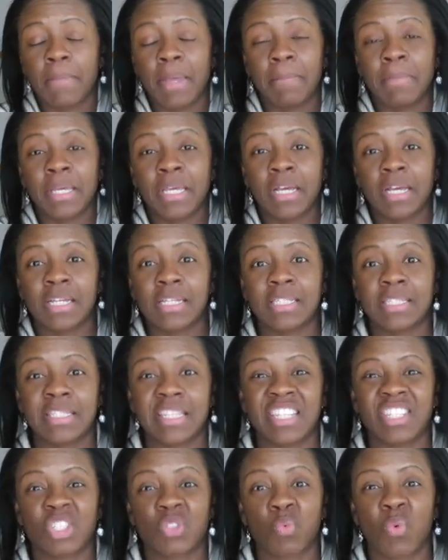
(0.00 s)
because
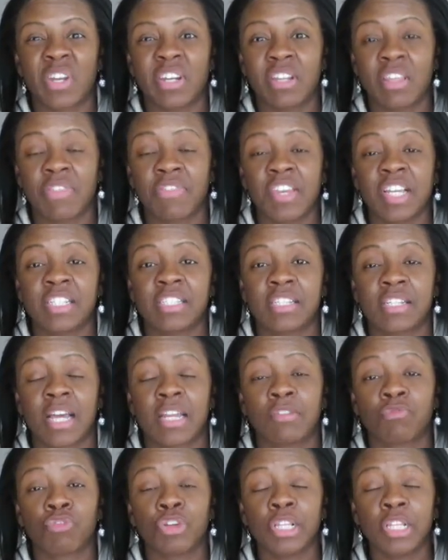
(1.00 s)
it's one of the things that
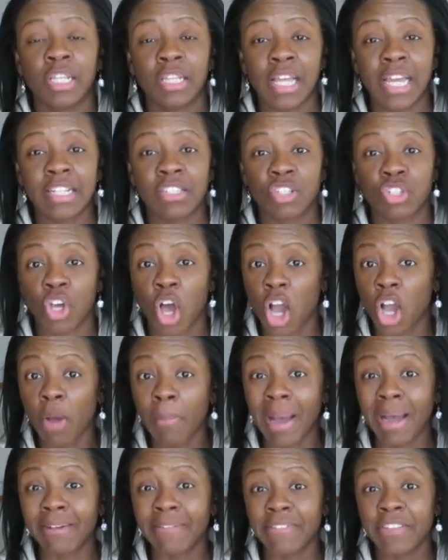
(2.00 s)
I'd really like to talk
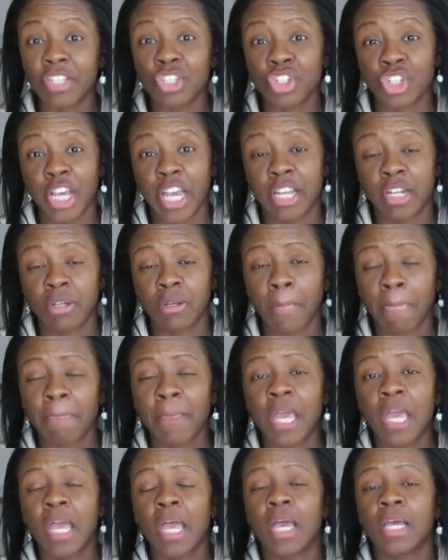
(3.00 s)
about in this channel.
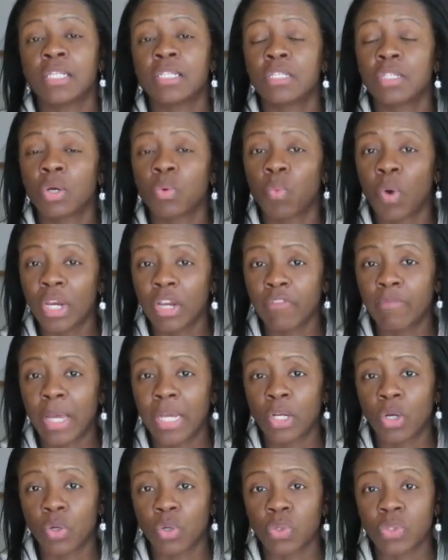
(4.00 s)
And so one of
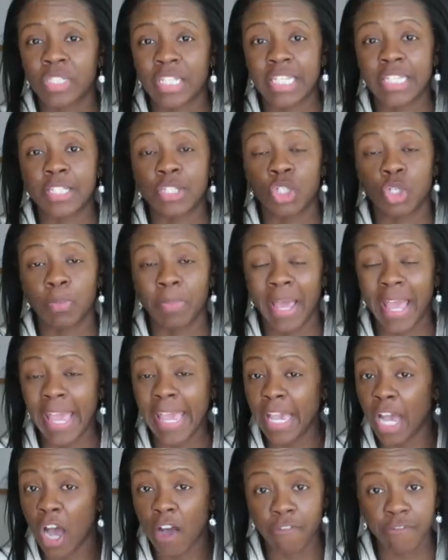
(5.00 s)
my goals is to
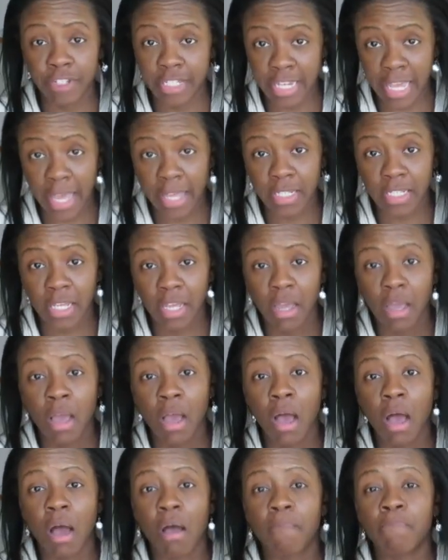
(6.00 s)
pay off debt.
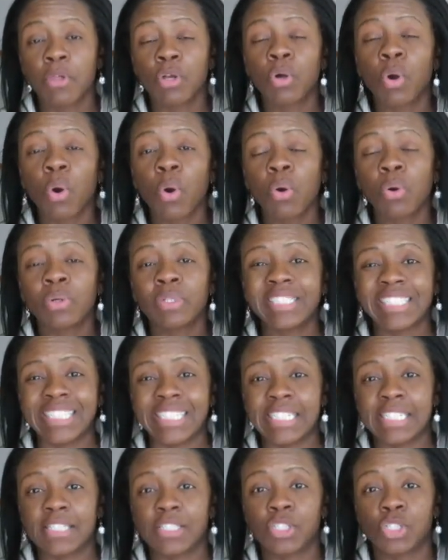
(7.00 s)
The goal
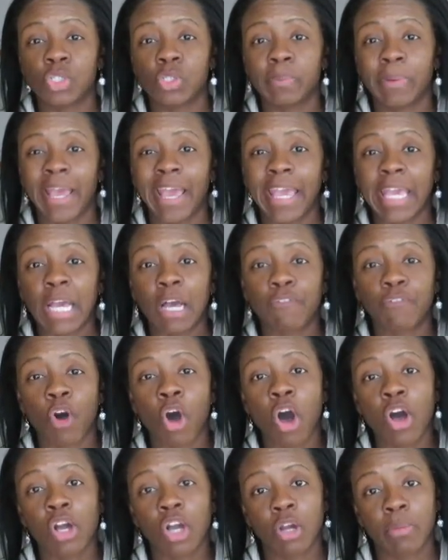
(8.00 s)
is to pay off
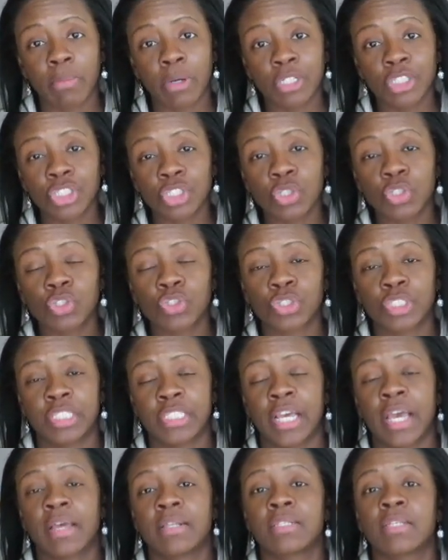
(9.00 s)
all commercial
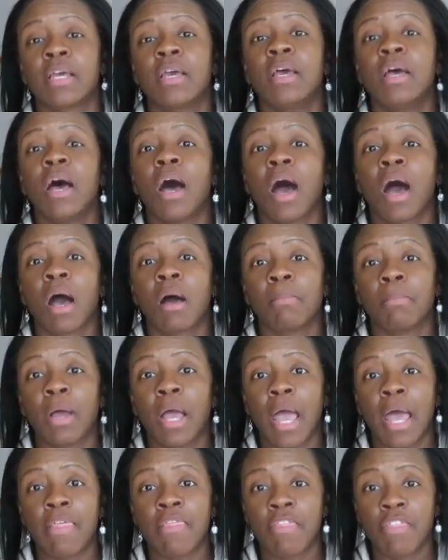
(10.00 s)
debt
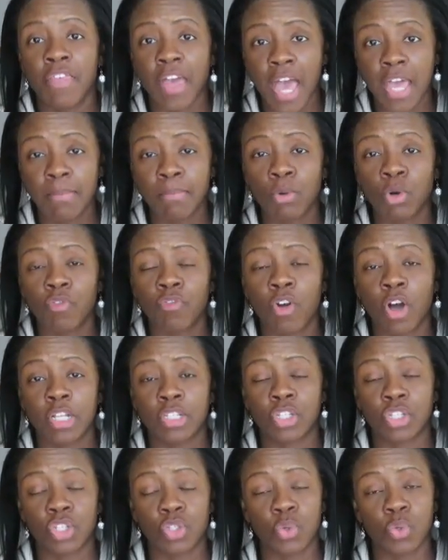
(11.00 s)
and then move
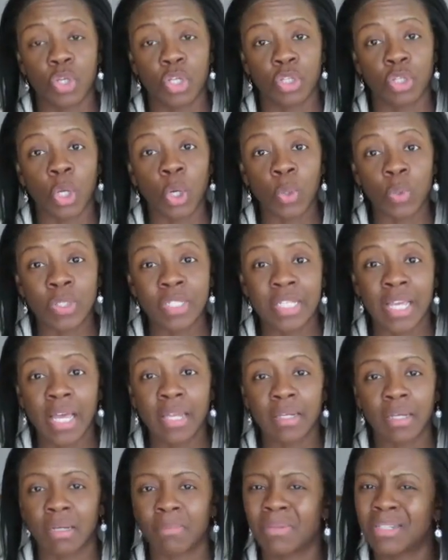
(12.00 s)
on to student loan
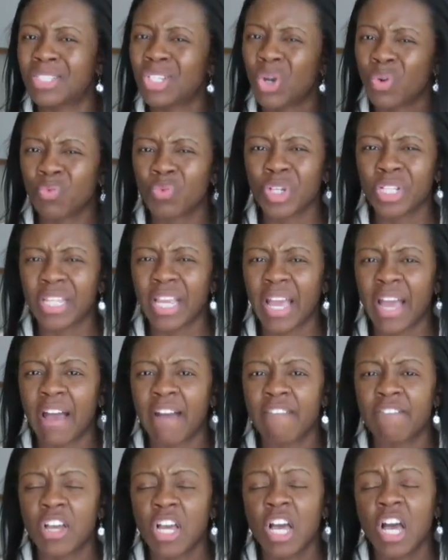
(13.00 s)
debt. I don't really
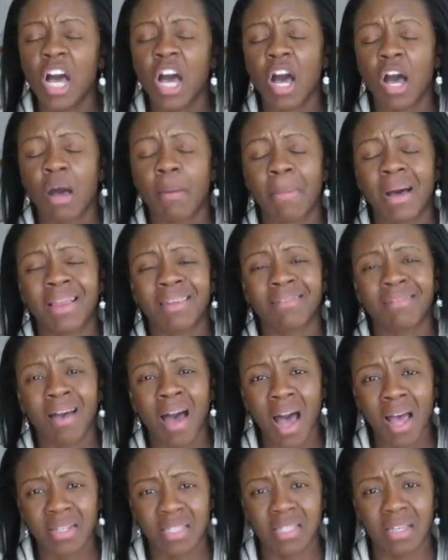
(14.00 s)
have a
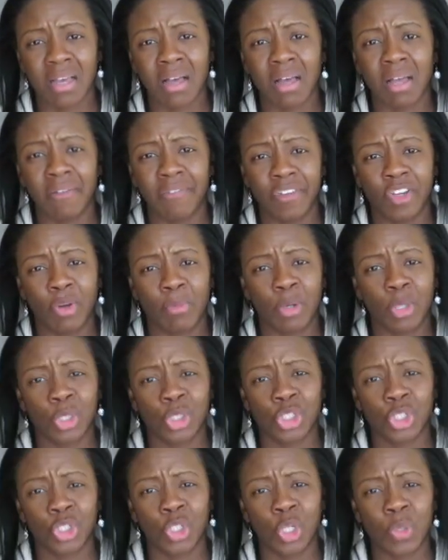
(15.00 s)
lot of
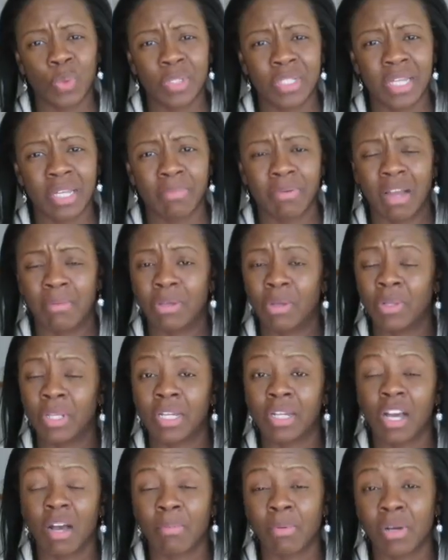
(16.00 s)
commercial loan debt, probably
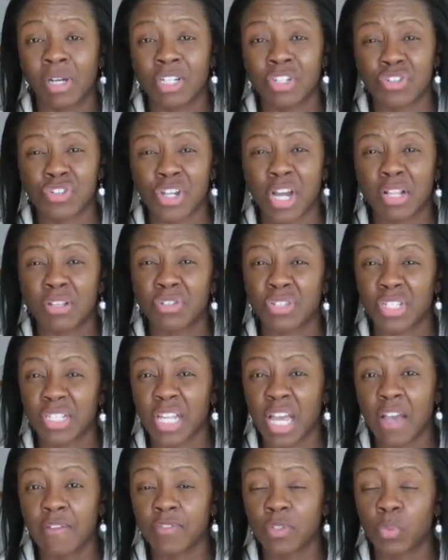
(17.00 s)
only a couple $100
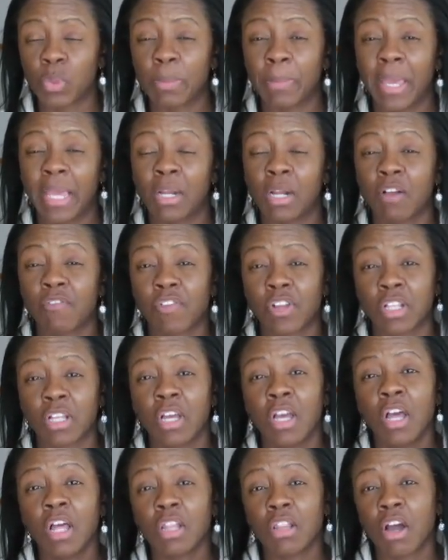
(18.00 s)
left. We paid off a
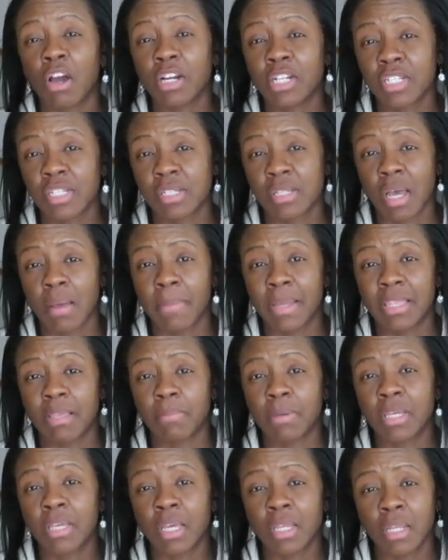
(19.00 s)
large sum at the
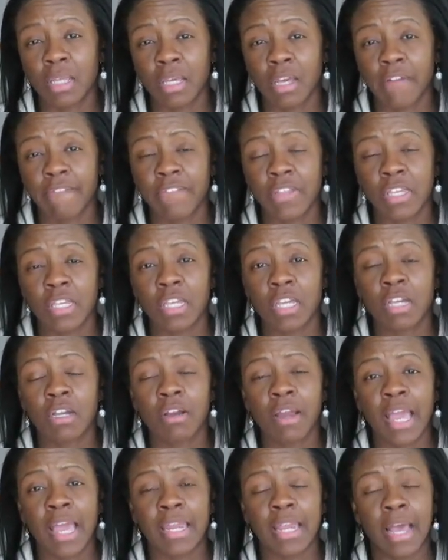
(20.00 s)
beginning of the
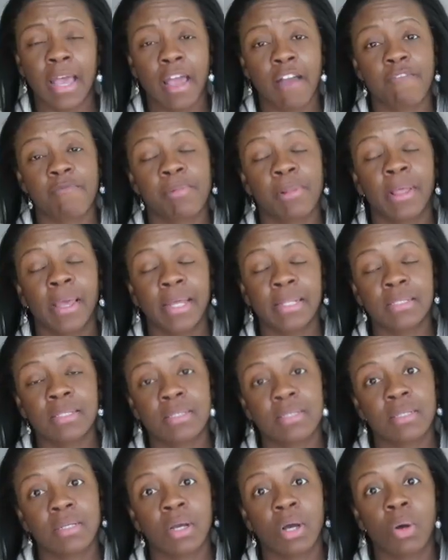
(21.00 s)
year, and I have
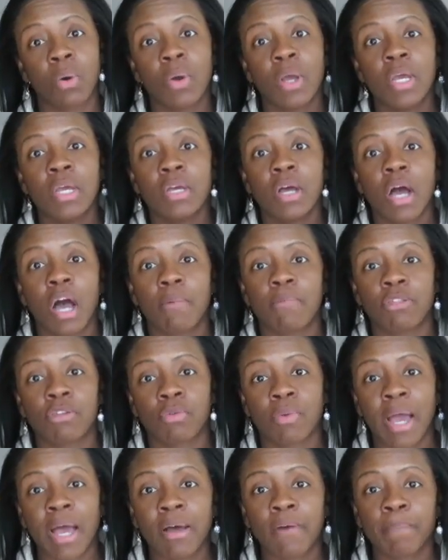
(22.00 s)
plans to go
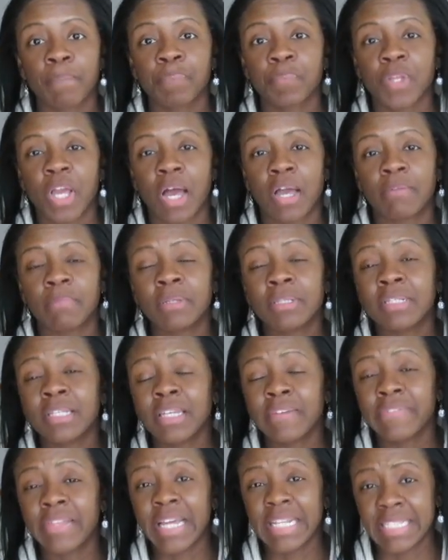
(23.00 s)
throughout. I
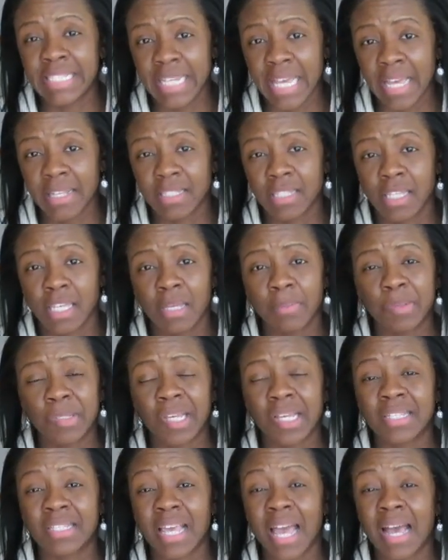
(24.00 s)
believe that debt keeps
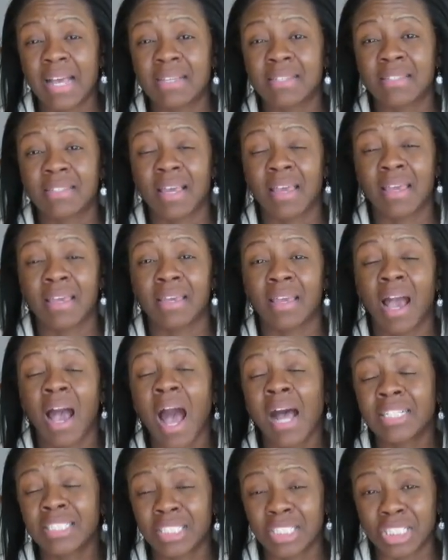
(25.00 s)
us as a
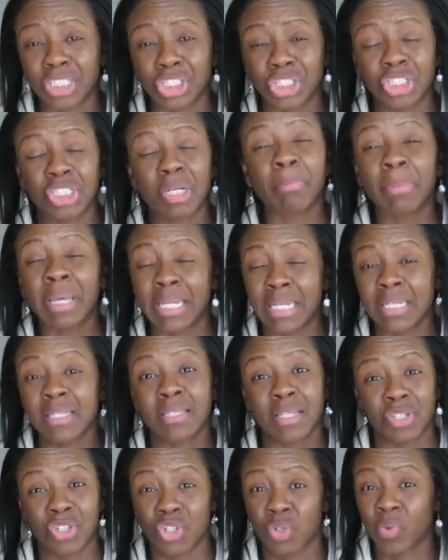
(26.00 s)
hostage many
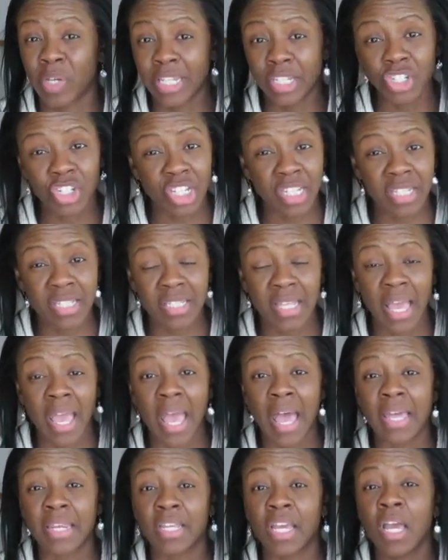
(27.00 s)
situations
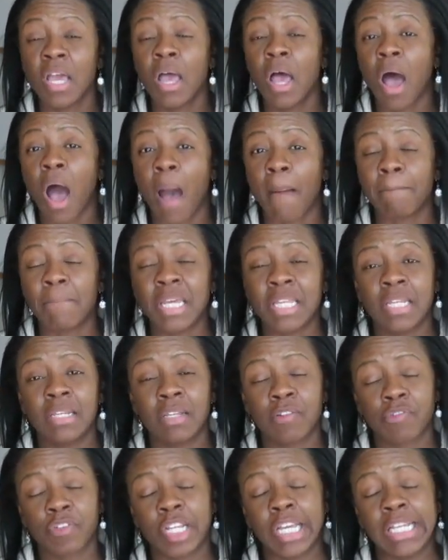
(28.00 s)
and many
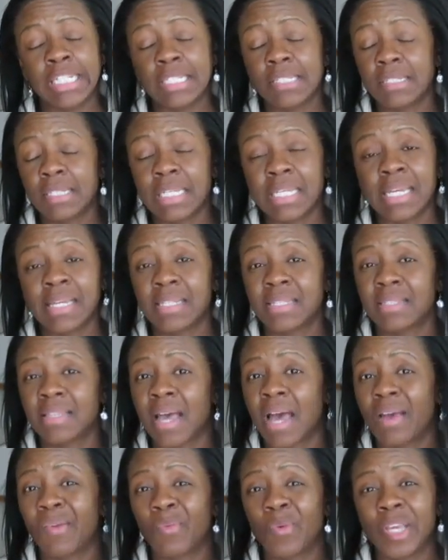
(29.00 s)
different entities
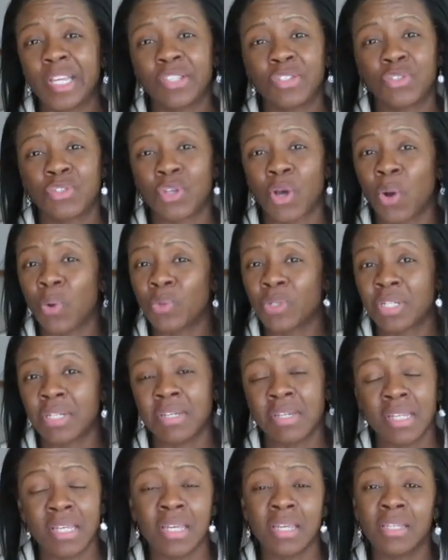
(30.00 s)
that we don't
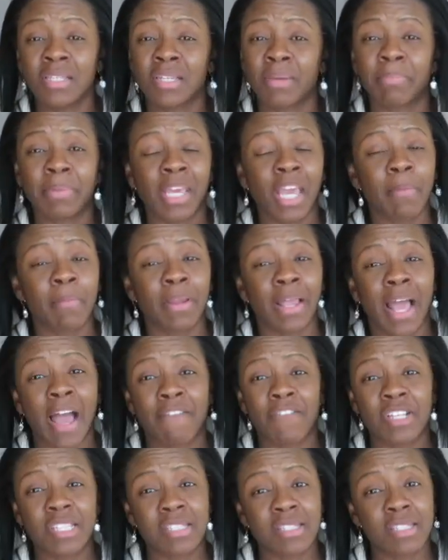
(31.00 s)
need to be able to
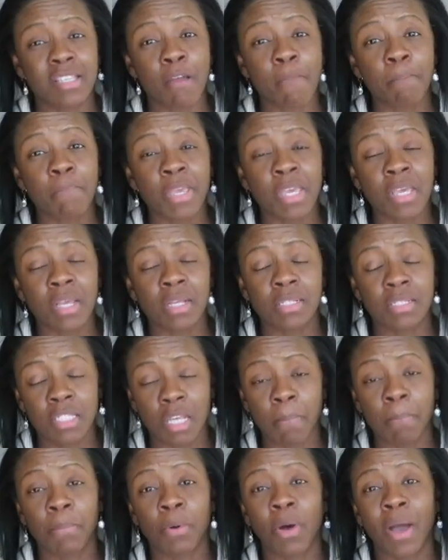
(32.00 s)
have a
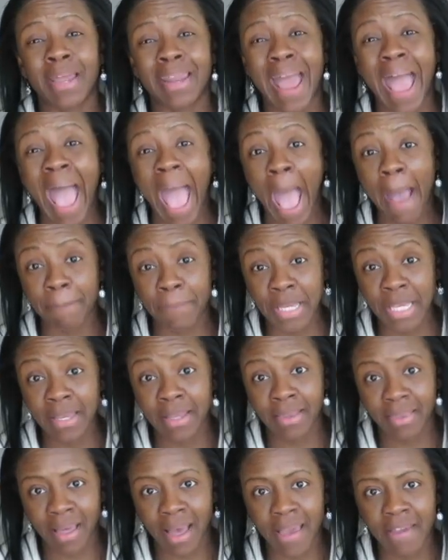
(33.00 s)
simple and
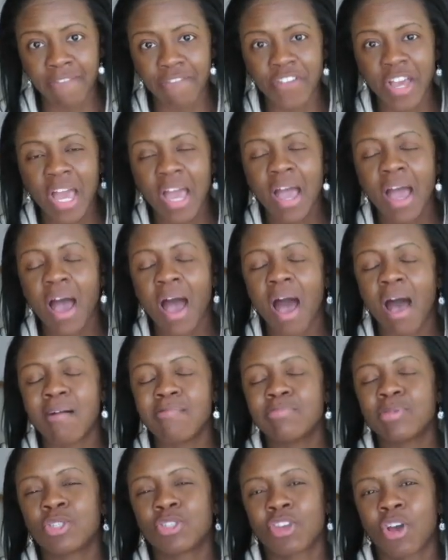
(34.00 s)
happy life.
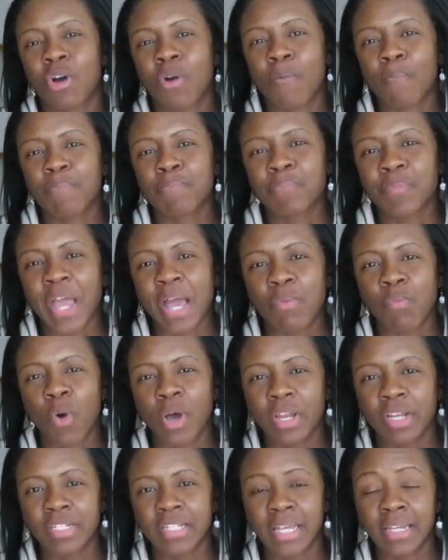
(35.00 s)
So I
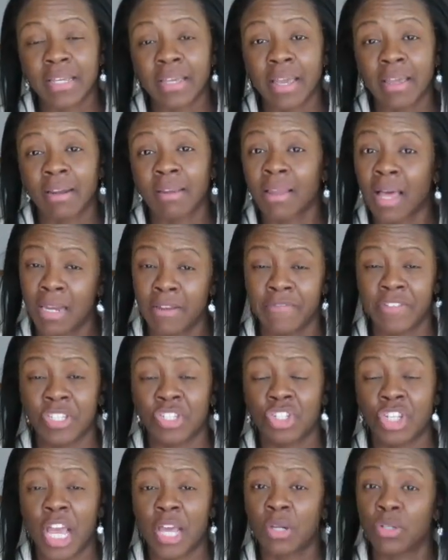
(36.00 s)
want to dedicate a lot of
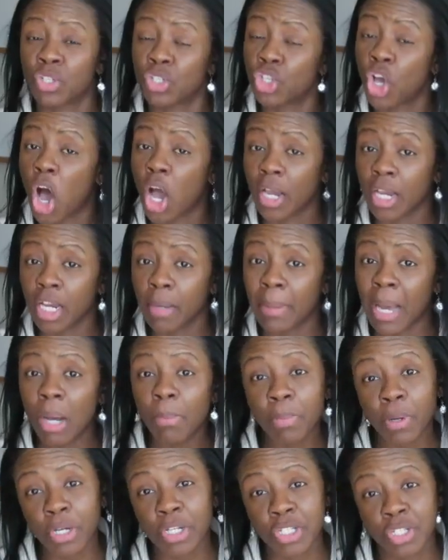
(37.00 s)
this channel to talking
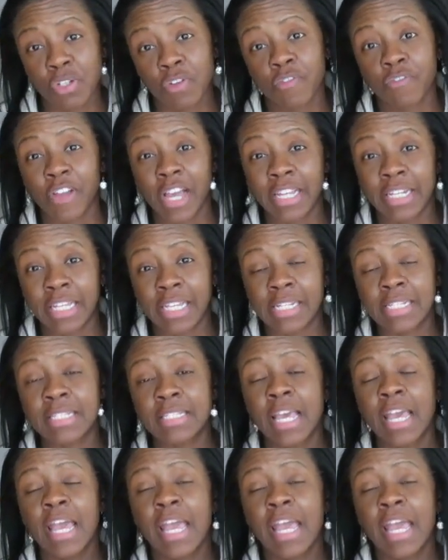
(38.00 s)
about personal finance